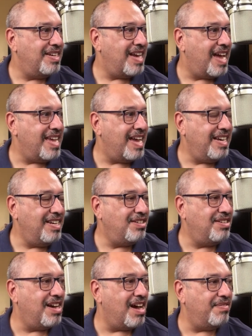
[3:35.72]

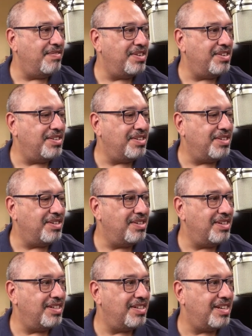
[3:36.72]
Nayarit
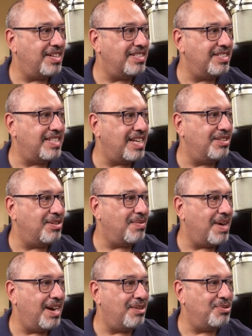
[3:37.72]
governor uh,
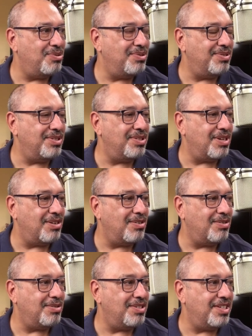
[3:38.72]
Sandoval, who's,
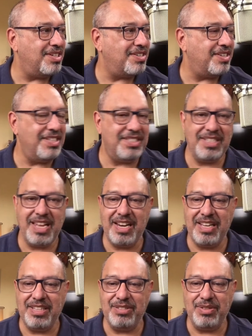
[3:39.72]
oh dear, he's
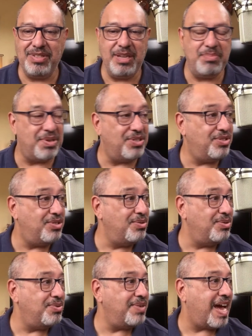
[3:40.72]
getting into deeper
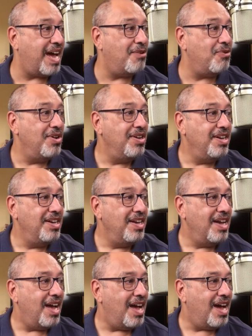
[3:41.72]
doo doo now.
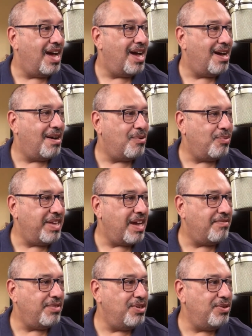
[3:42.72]
Uh, we
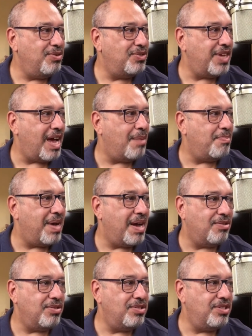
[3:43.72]
have news
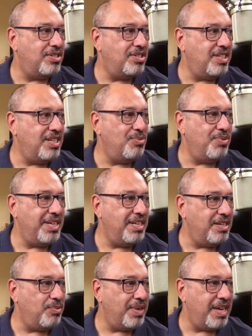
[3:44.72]
about
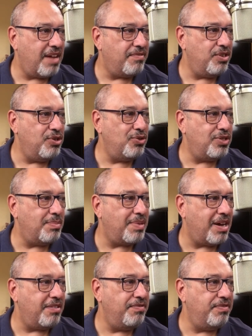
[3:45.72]
seaweed. We have news
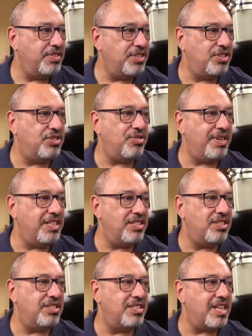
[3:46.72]
about
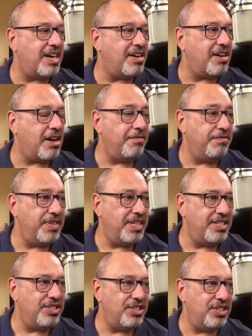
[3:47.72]
streets that are not
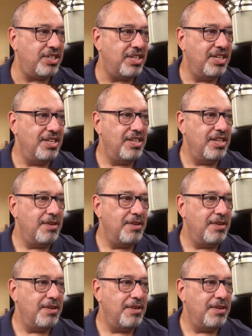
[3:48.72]
finished.